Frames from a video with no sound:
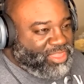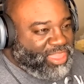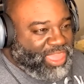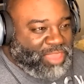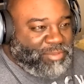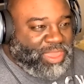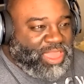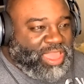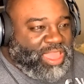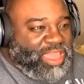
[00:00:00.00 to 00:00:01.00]
Hey man,
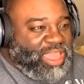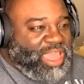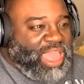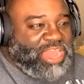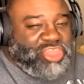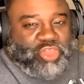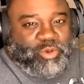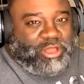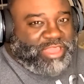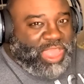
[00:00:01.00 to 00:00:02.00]
how do you
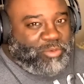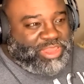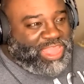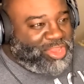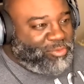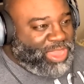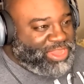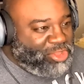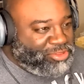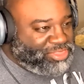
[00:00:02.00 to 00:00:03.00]
walk out with that and nobody
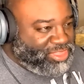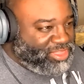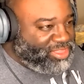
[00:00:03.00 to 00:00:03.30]
notice it?